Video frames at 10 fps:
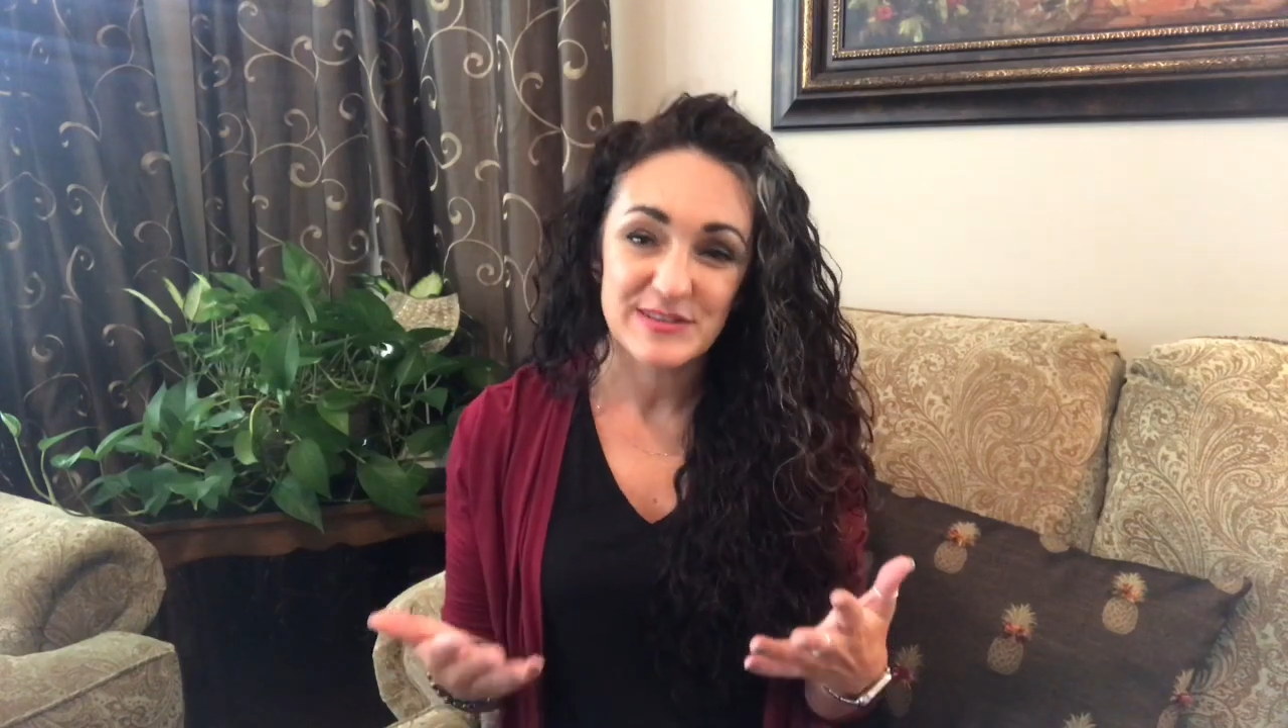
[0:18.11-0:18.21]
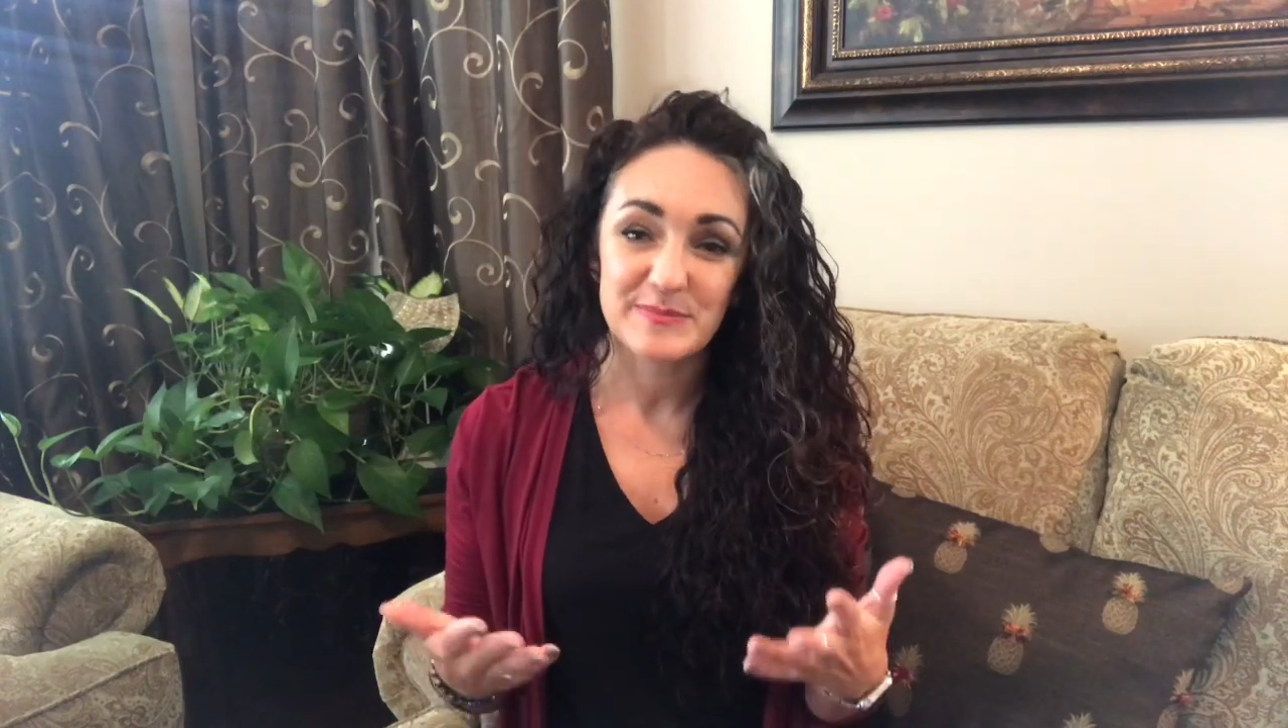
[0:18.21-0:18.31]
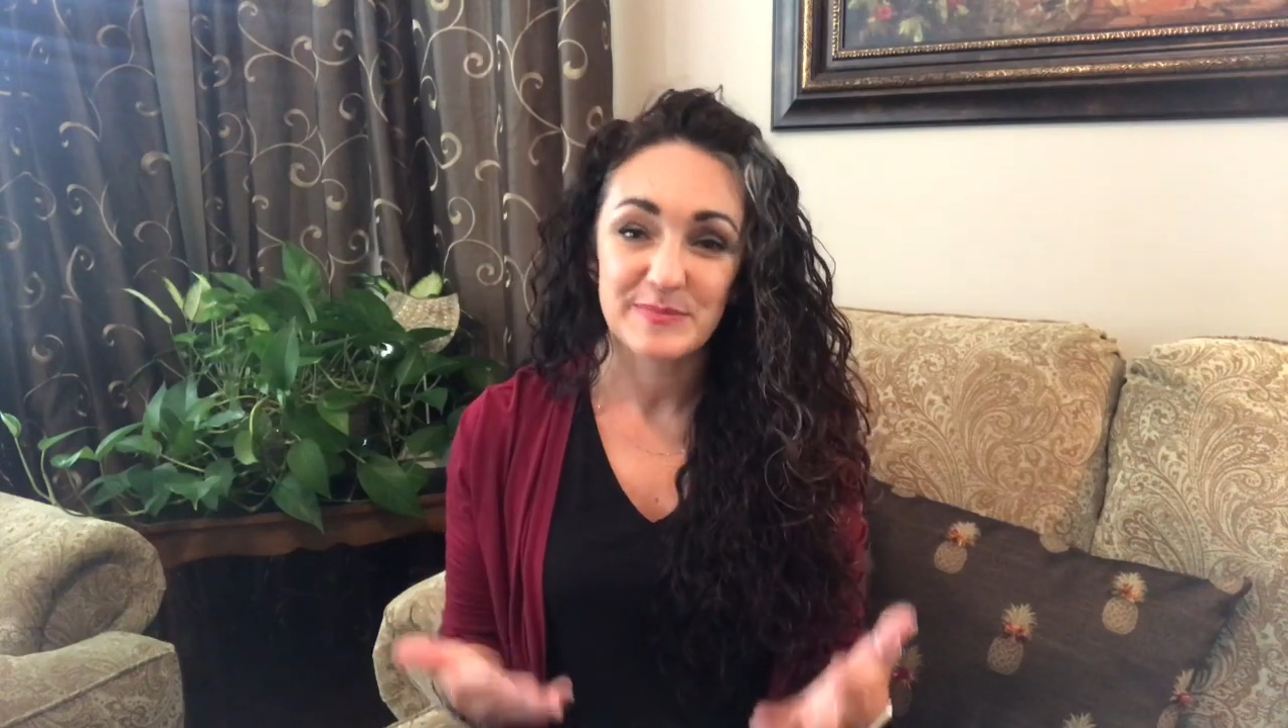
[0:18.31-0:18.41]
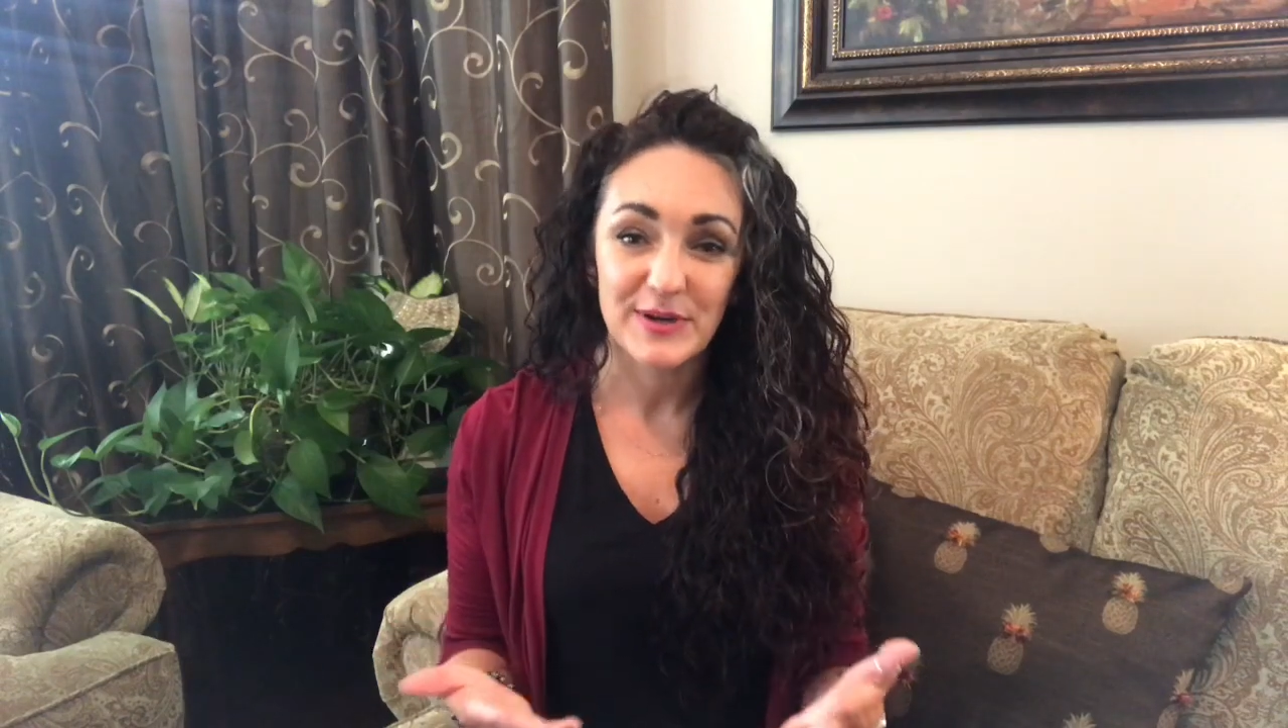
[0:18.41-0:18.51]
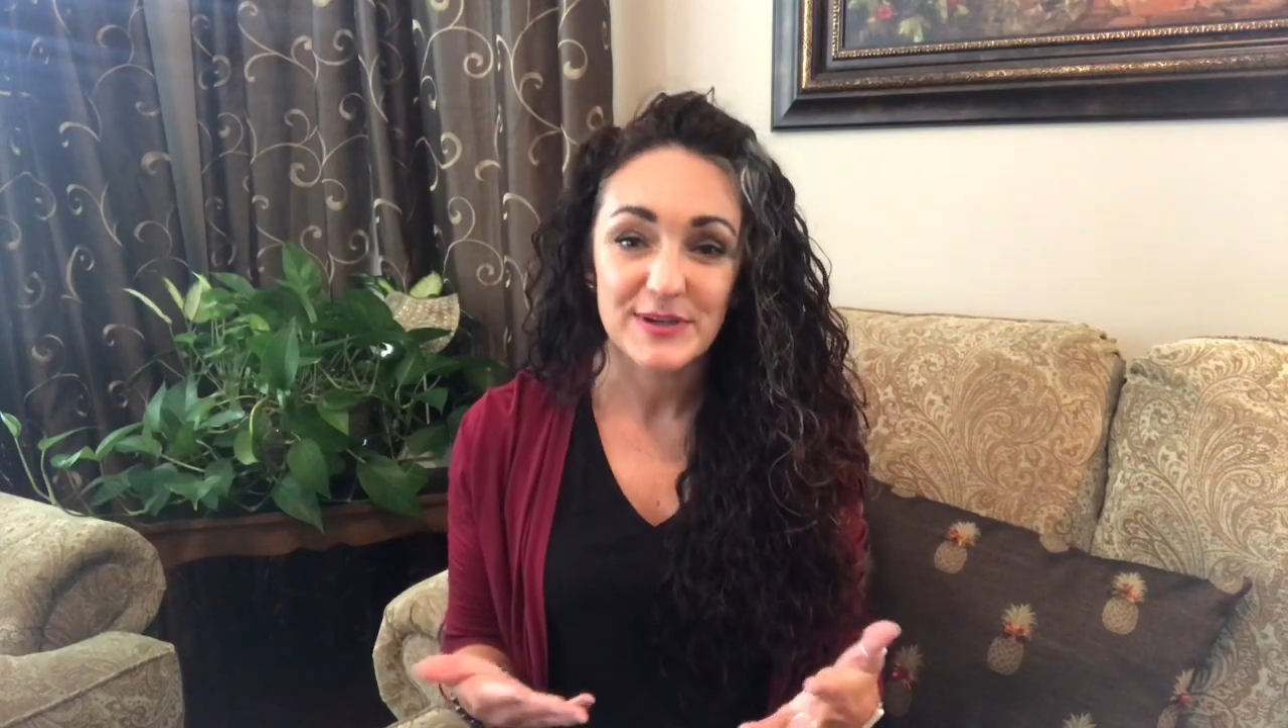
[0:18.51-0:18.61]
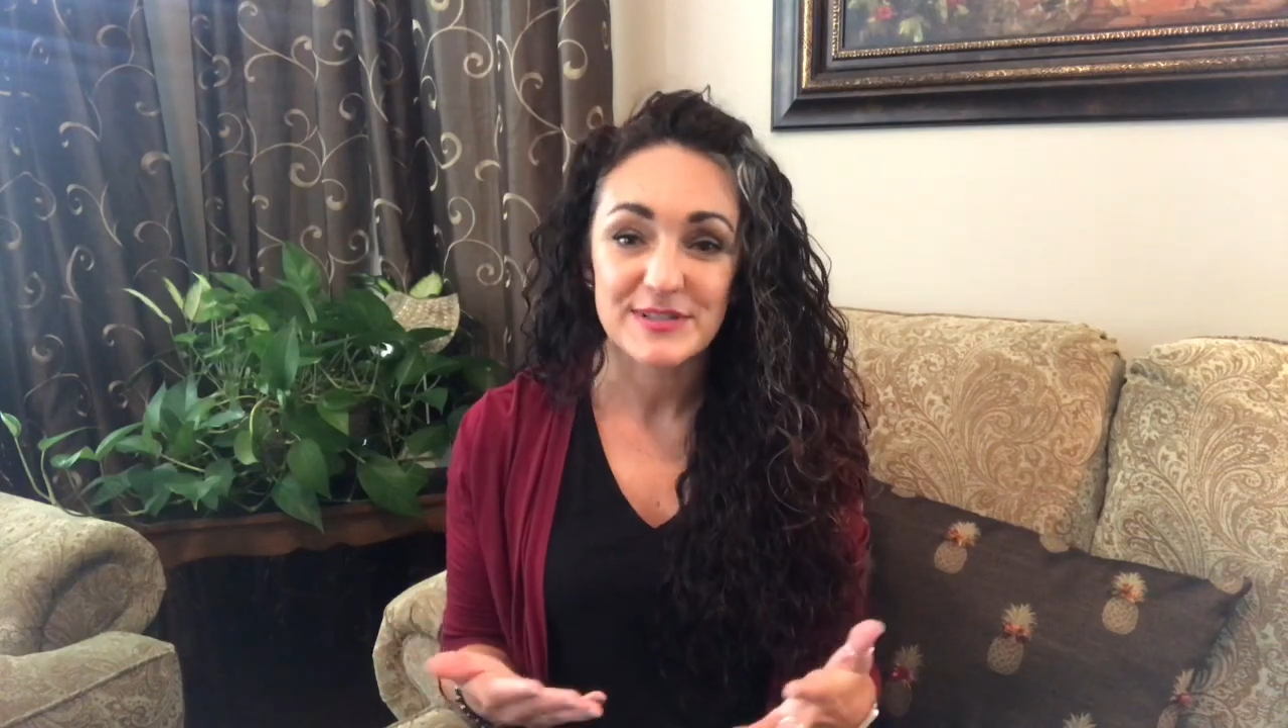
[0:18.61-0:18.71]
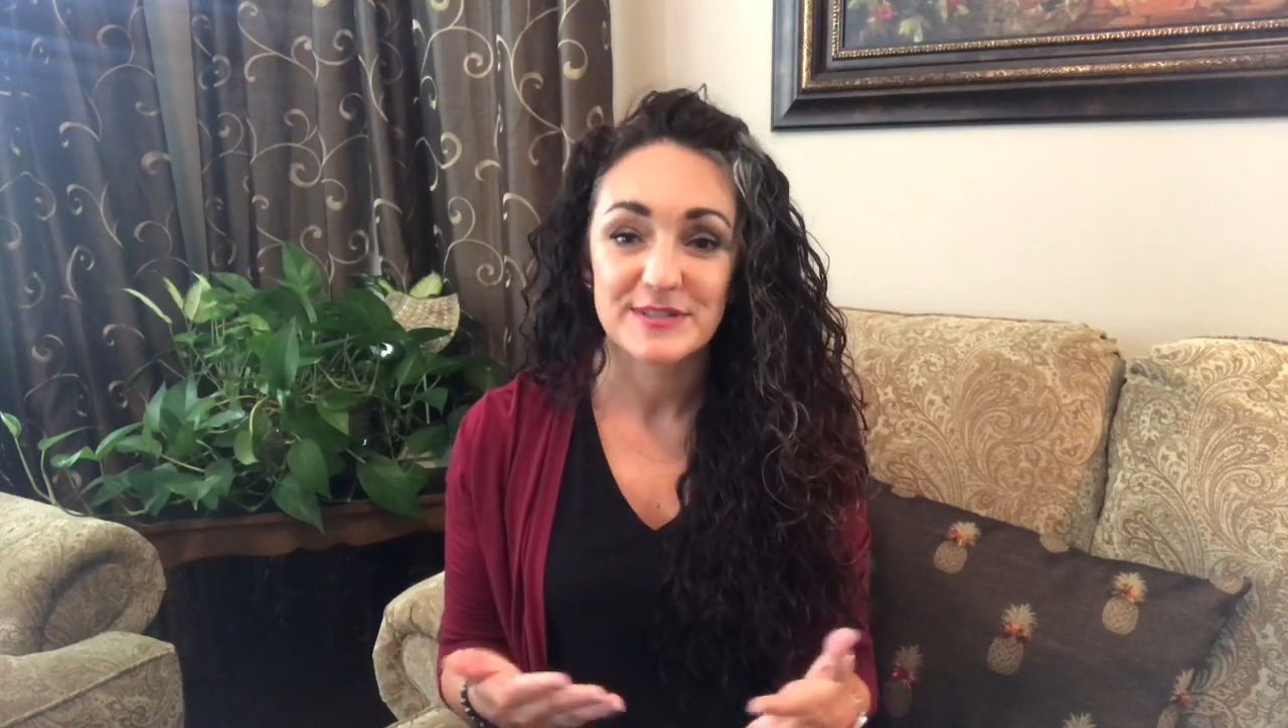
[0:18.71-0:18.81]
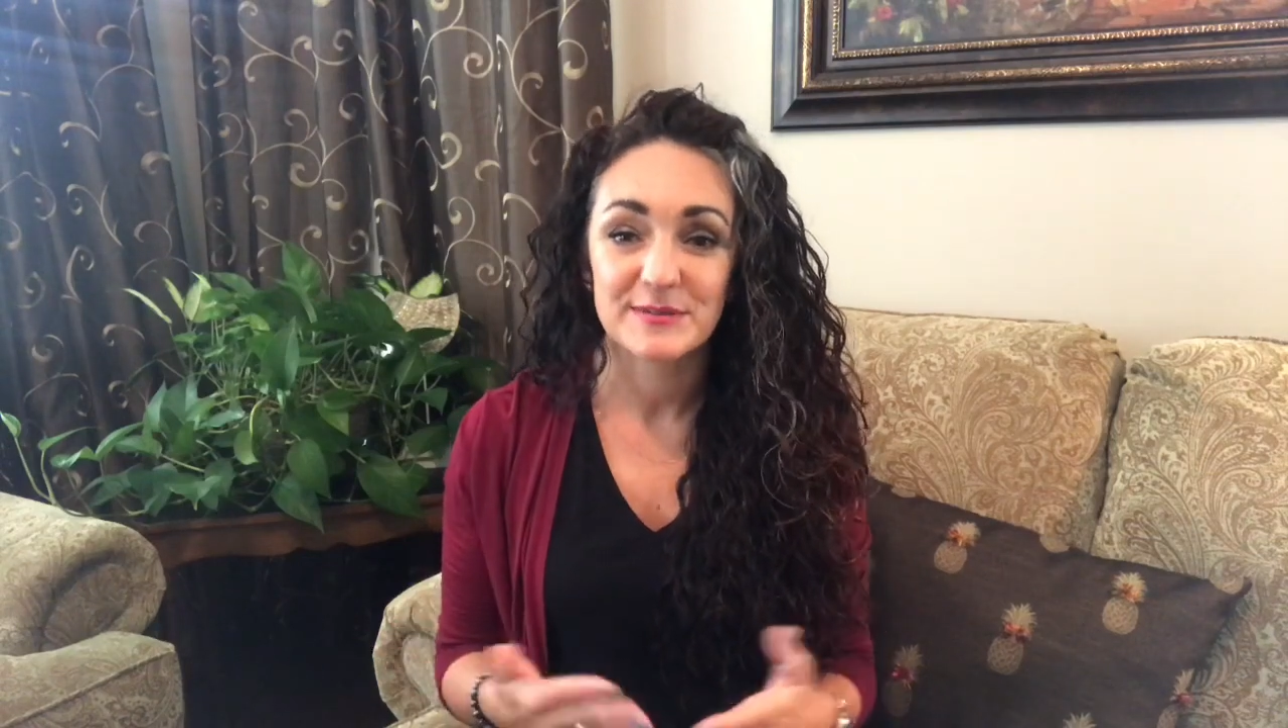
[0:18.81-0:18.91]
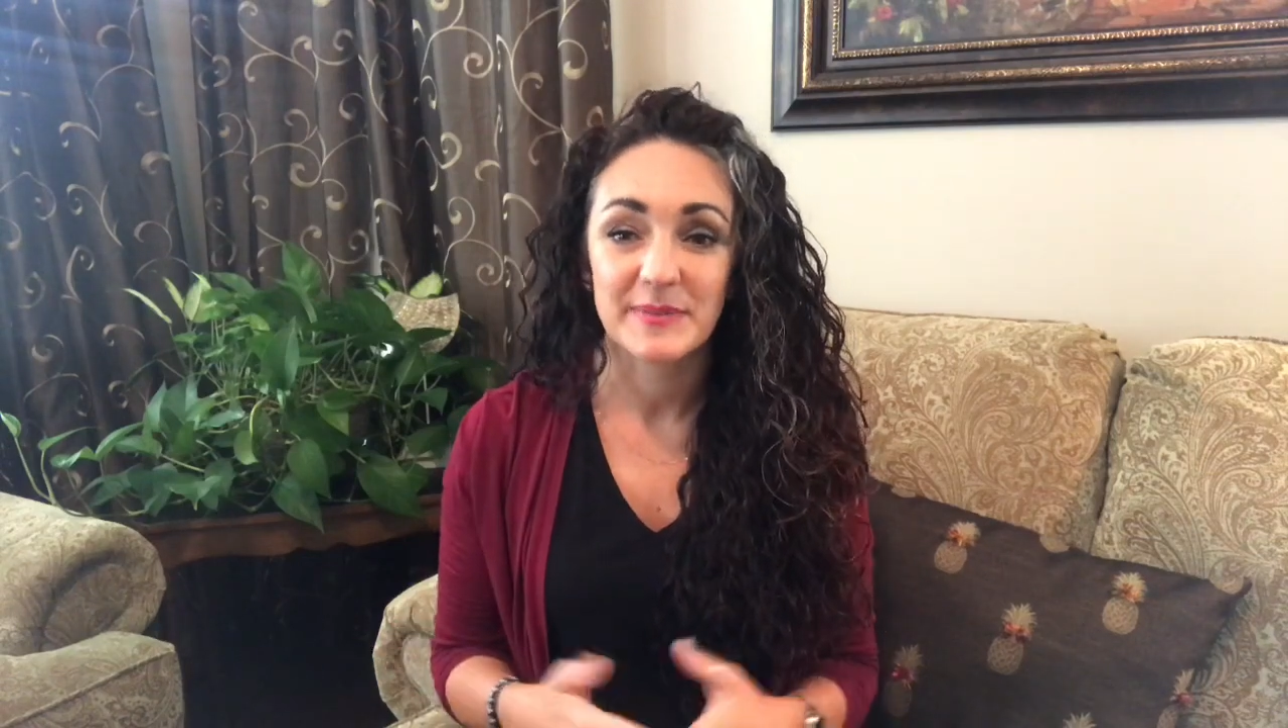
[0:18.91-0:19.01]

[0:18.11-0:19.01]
some personal